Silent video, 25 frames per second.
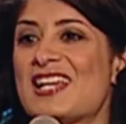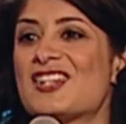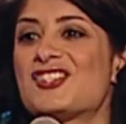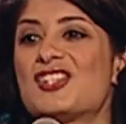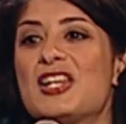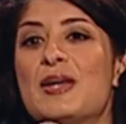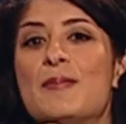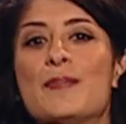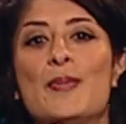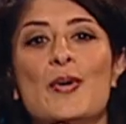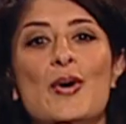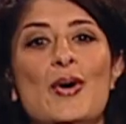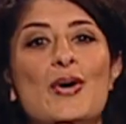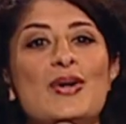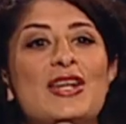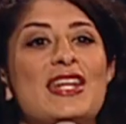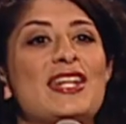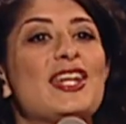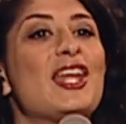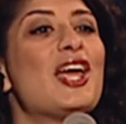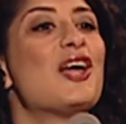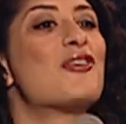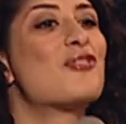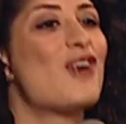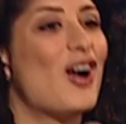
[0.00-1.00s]
actually born
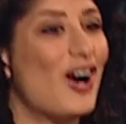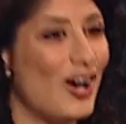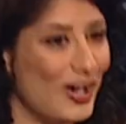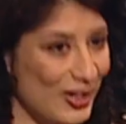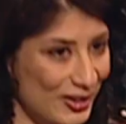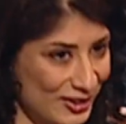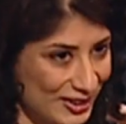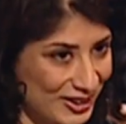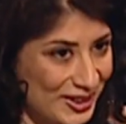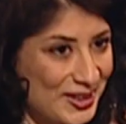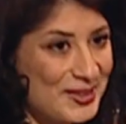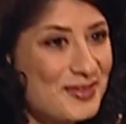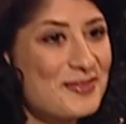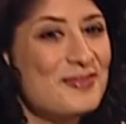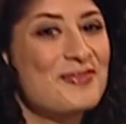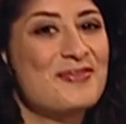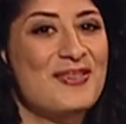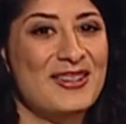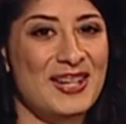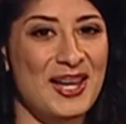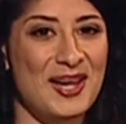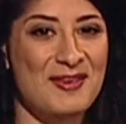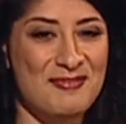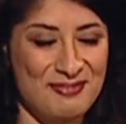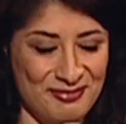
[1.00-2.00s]
in Iran,
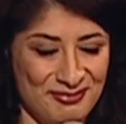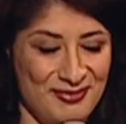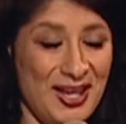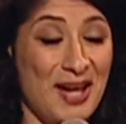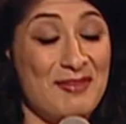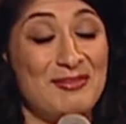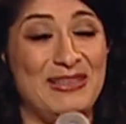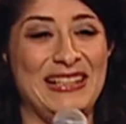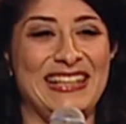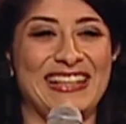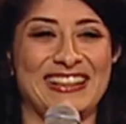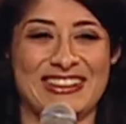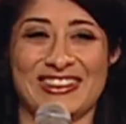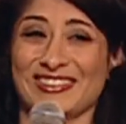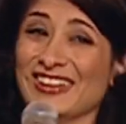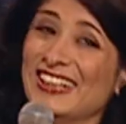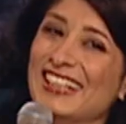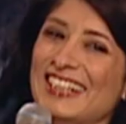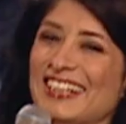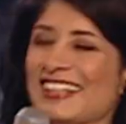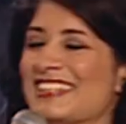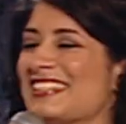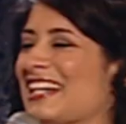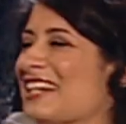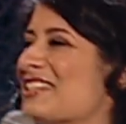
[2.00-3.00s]
but I'm legal.
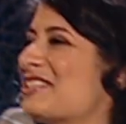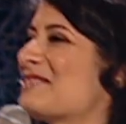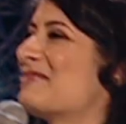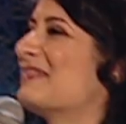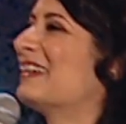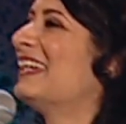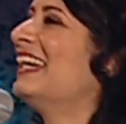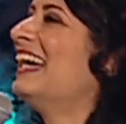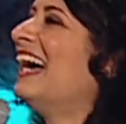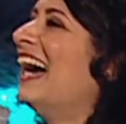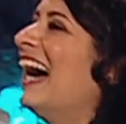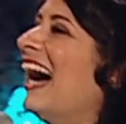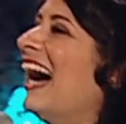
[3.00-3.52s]
Touch me.